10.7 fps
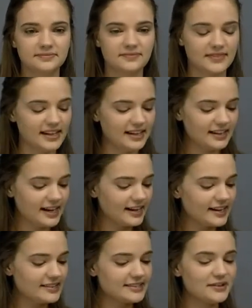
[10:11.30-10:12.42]
Yeah, hi
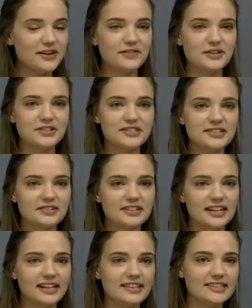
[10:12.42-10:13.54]
guys. So if you're just
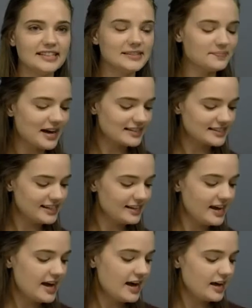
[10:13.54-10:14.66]
tuning in, this is Monty.
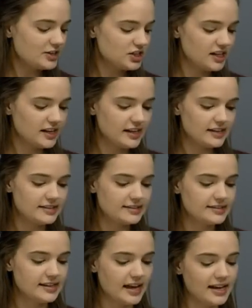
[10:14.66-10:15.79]
She
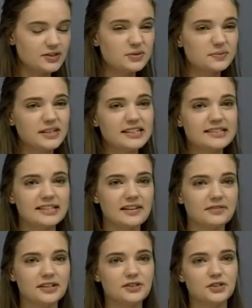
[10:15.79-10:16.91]
is a
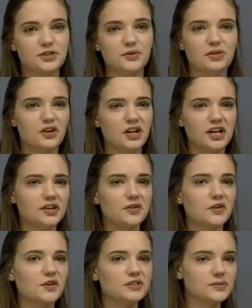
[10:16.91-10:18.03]
27 to
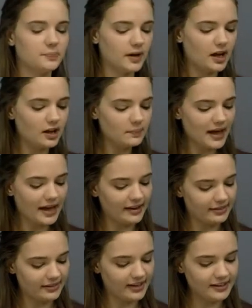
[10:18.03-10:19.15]
30-year-old ball
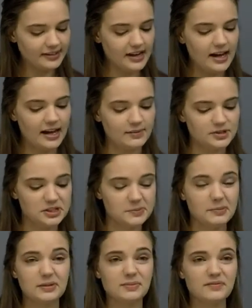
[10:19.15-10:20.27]
python. She's been
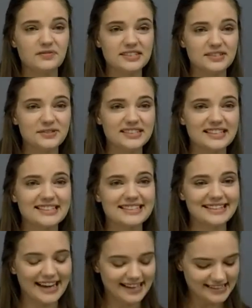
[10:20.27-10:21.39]
with the Memphis Zoo since
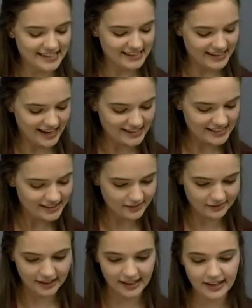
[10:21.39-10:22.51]

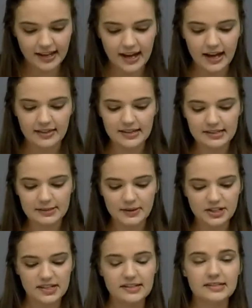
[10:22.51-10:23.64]
1993. This
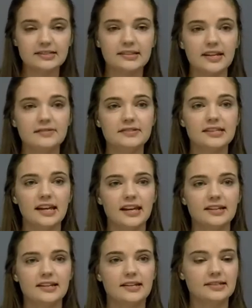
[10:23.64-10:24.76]
species lives
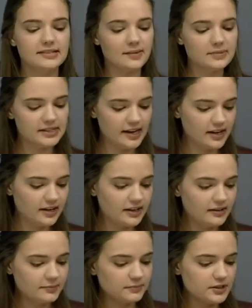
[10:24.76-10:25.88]
in
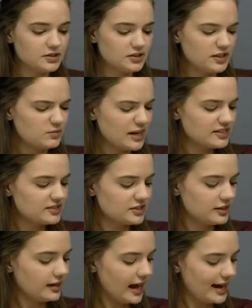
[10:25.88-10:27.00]
sub-Saharan, usually
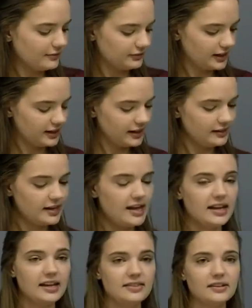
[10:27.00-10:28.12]
Western Africa,
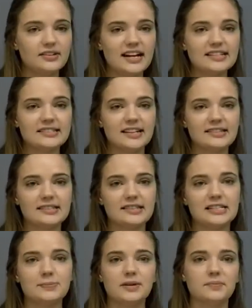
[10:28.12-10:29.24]
in the grasslands, and they
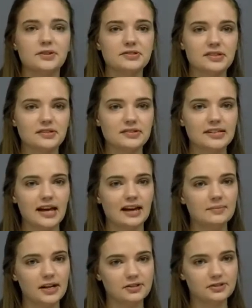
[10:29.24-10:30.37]
spend most of their
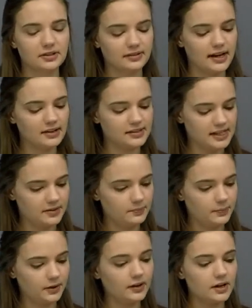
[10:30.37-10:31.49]
time underground in
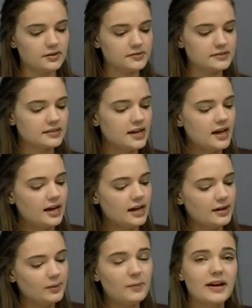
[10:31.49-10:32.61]
burrows.
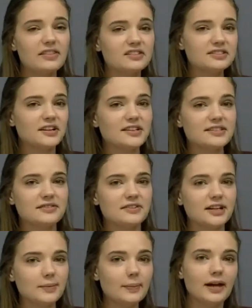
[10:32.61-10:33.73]
Ball pythons are also
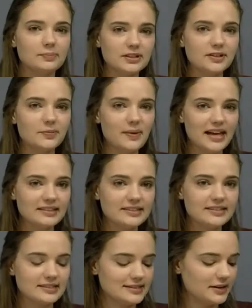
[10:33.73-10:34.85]
very popular
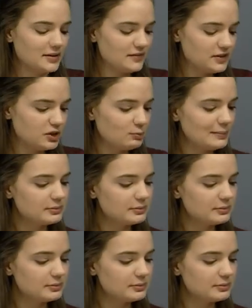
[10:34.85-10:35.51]
pets, so if you know people